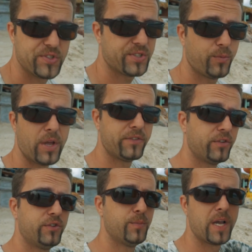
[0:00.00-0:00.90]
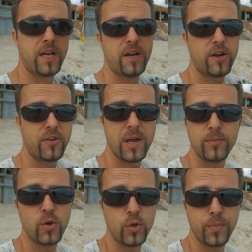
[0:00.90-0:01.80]
Just went into my car,
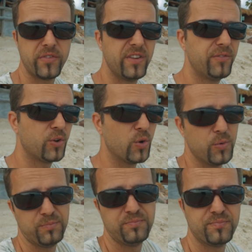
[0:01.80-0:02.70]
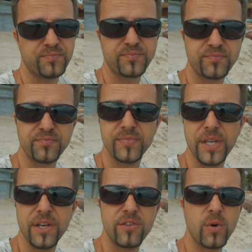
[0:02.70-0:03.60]
grabbed Cold Pacifico.
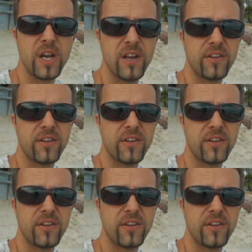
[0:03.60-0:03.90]
It is what it